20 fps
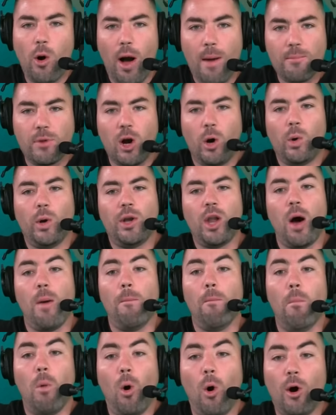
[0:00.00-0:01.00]
I'm going
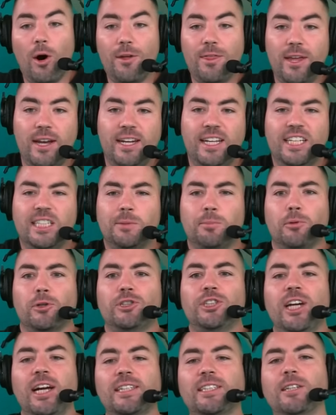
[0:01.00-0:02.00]
more than his
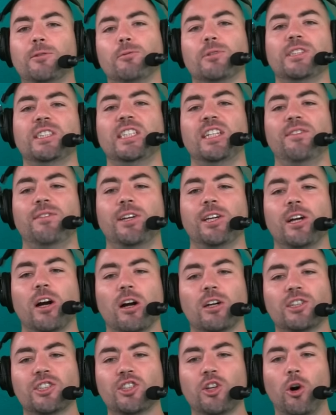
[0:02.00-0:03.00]
projected receiving
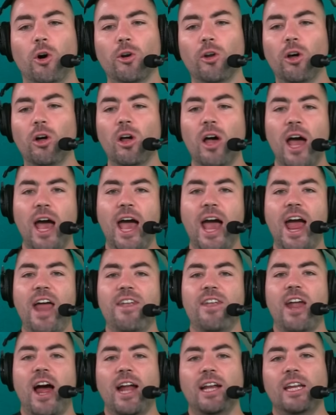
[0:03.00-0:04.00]
yards total at
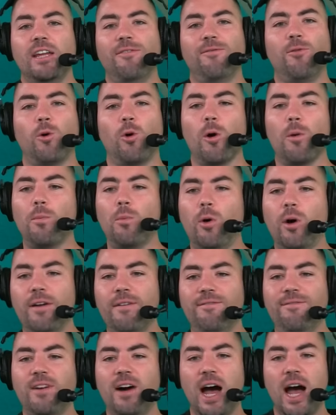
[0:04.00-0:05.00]

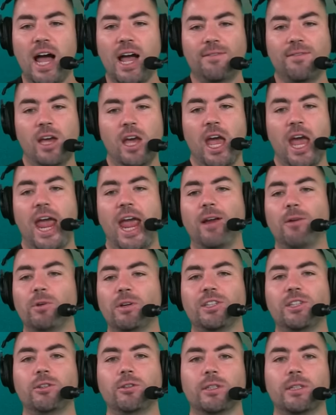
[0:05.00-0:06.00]
94.5. And
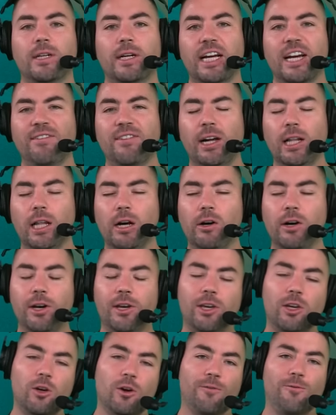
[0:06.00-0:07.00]
with Tua
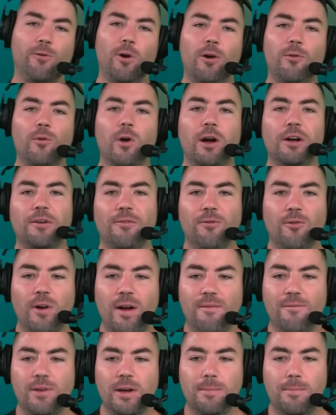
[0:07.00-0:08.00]
Tagovailoa, your front runner for
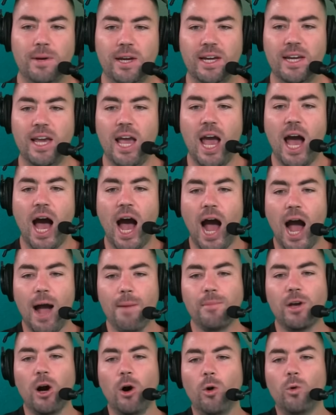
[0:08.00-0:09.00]
MVP,
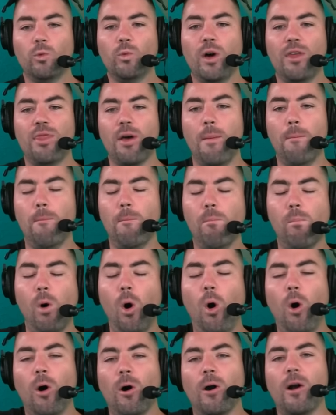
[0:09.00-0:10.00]
I'm going with
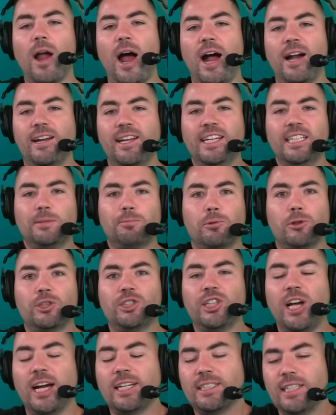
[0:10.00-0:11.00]
more on his
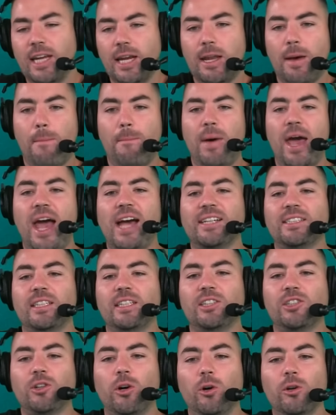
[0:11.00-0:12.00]
projected
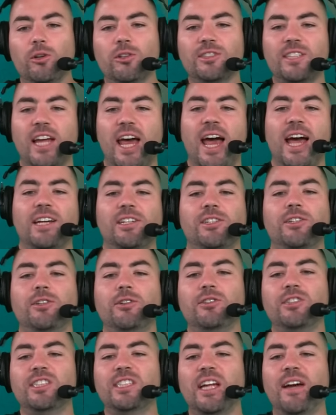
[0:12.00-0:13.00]
passing totals at
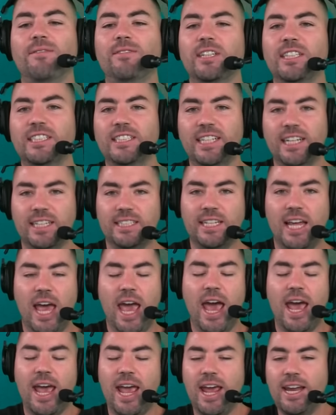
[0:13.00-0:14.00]

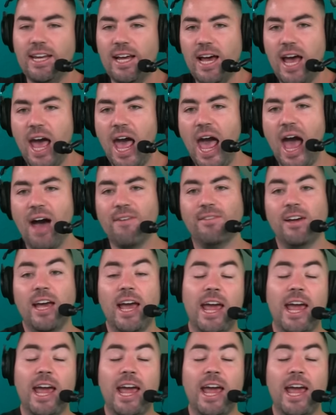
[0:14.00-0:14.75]
276.5.